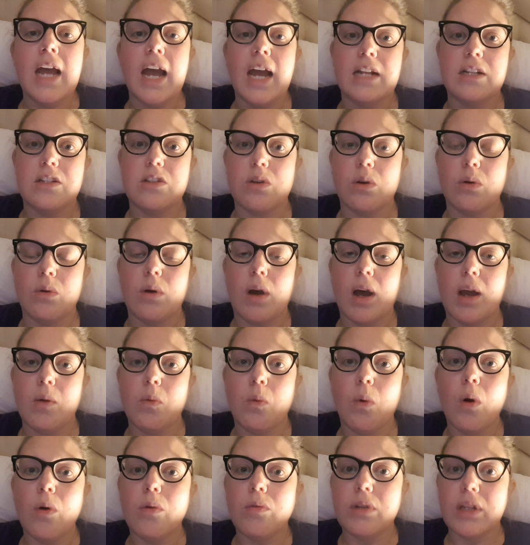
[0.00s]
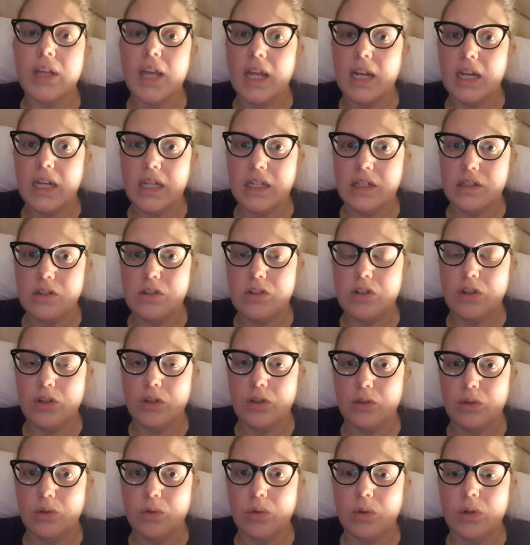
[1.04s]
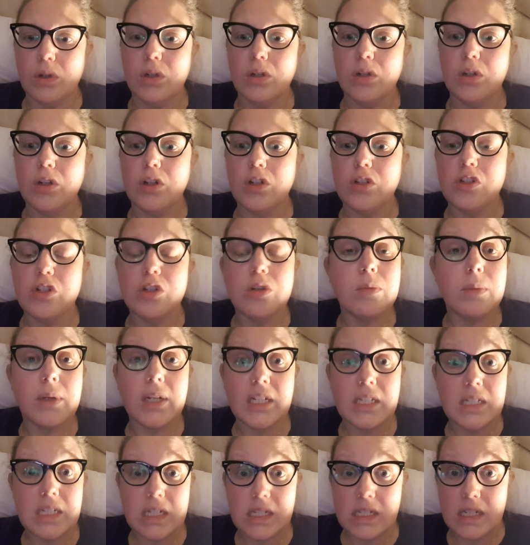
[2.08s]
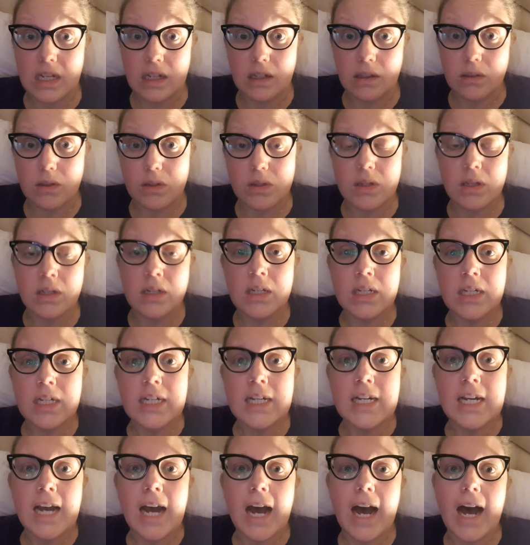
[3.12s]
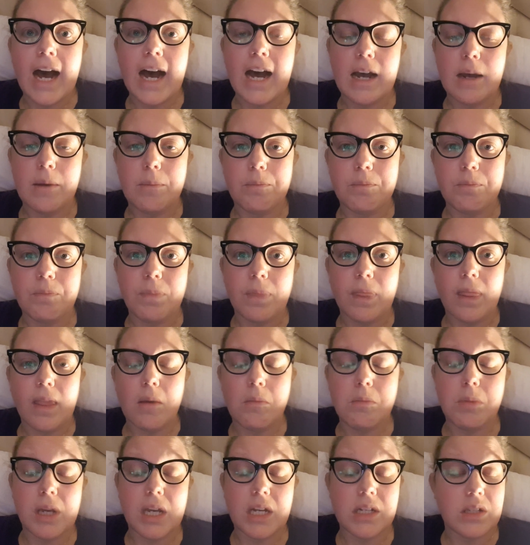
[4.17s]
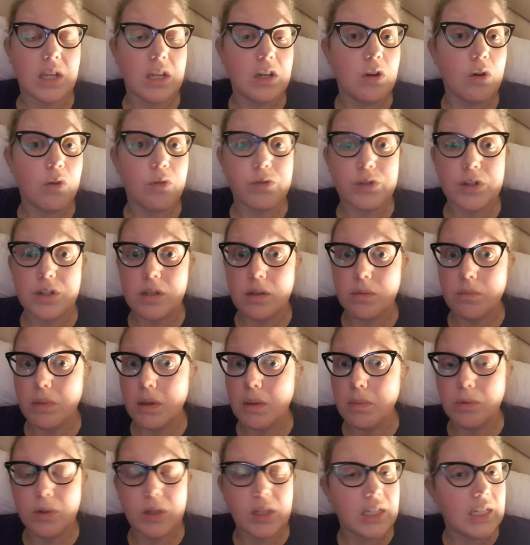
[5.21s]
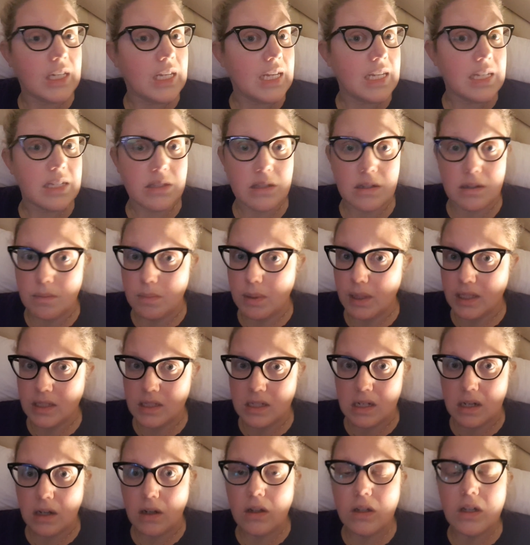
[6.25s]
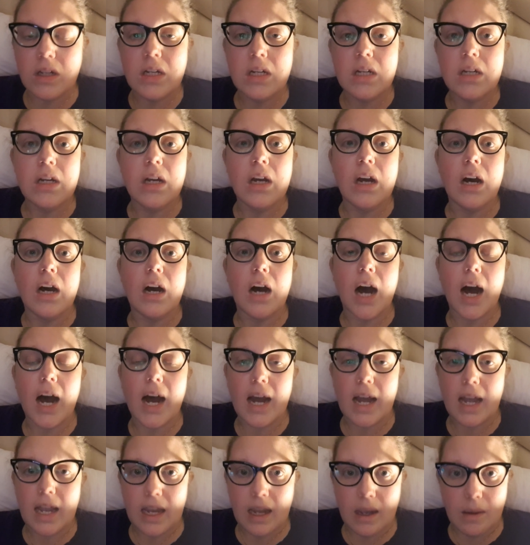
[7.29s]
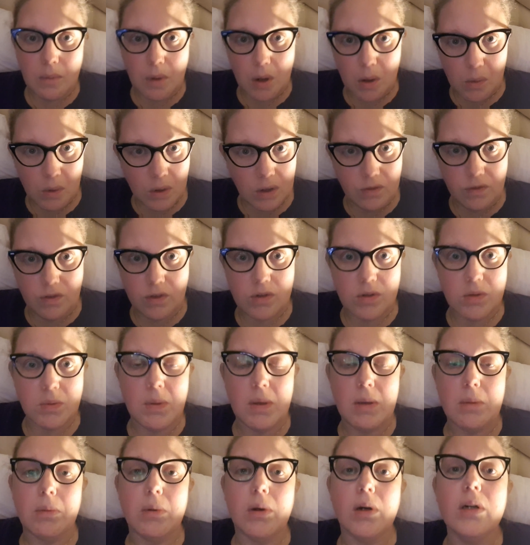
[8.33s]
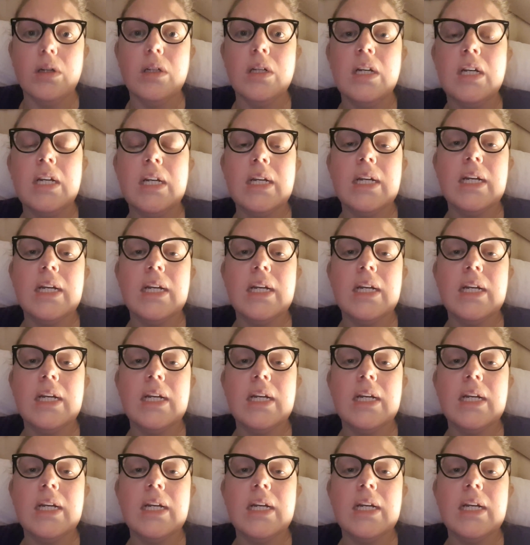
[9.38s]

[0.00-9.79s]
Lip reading: And so I won't get into too many details, because I know for some people it isn't a big deal. I am not one of those people.